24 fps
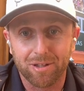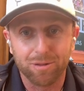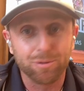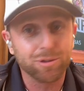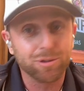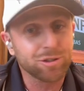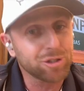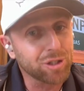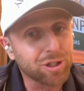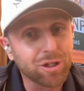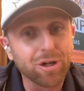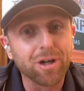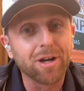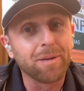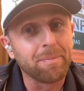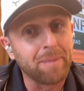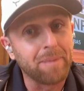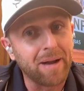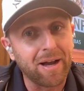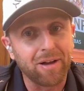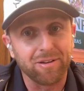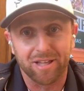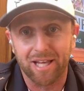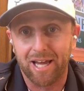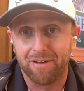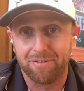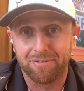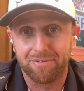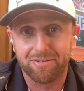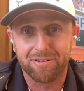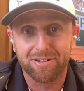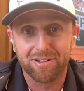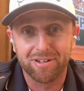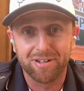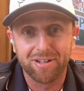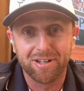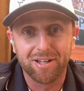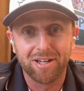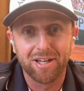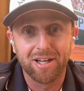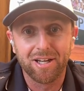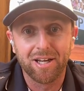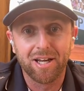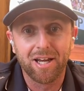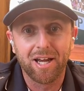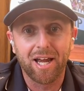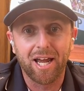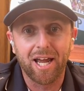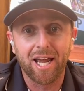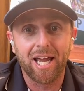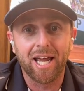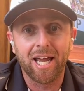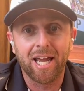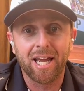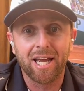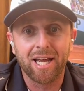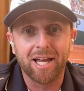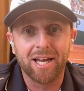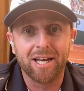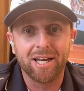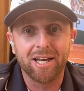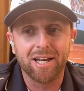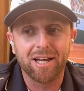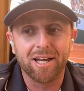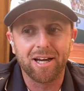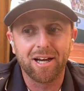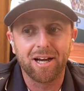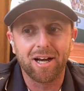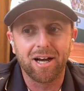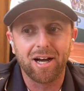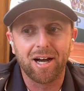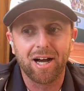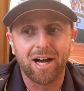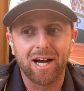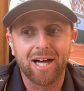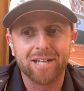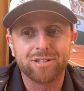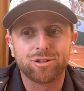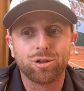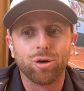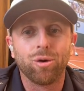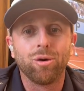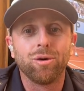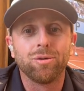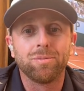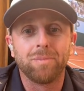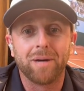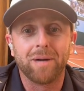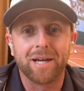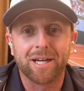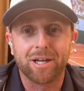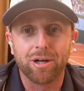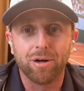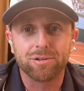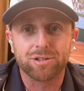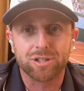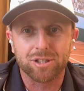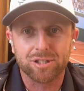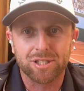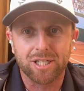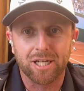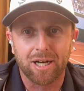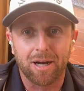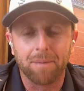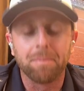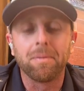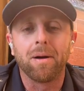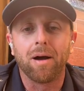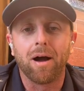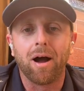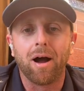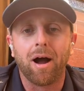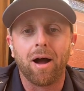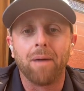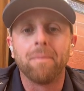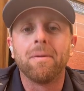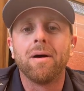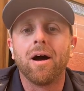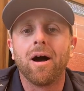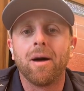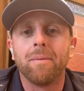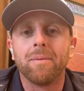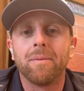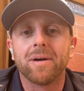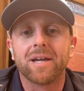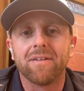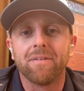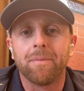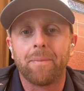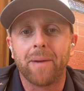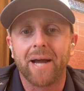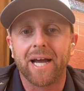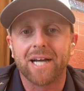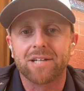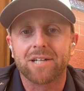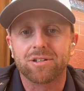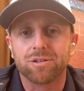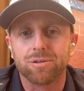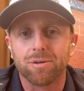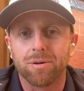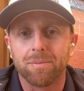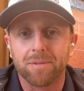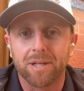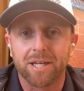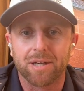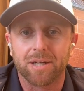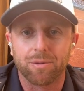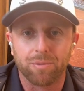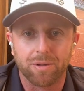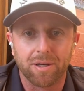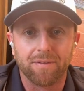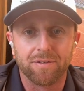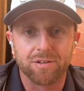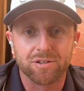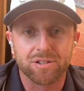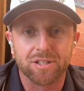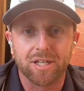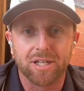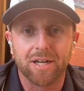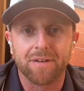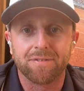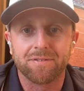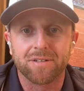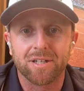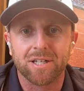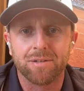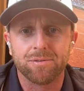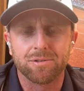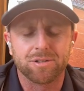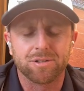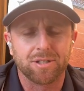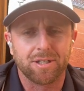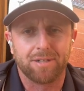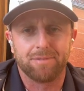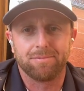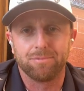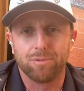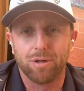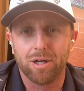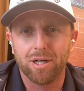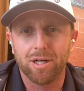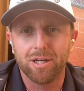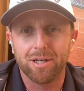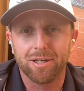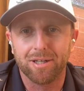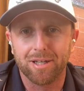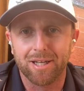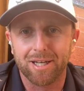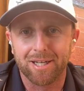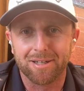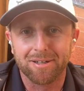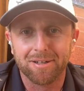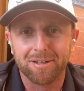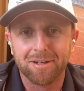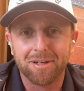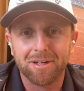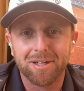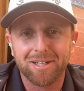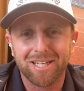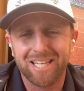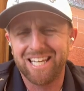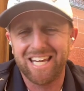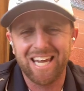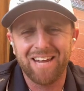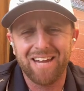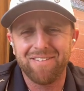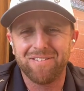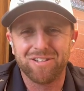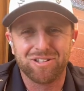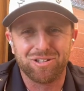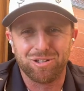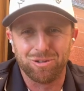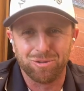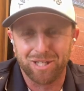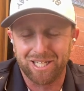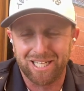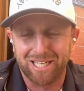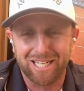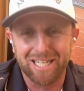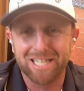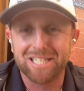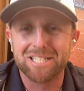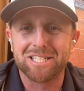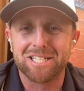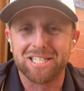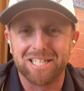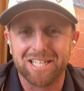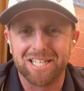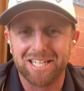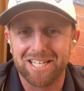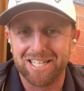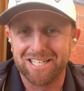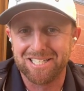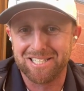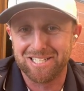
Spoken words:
there was a good amount left. And I told my coach, I said, I'm gonna give it back to him, like whatever's left. And he was like, "What?" Like, he gave it to you. Like, he doesn't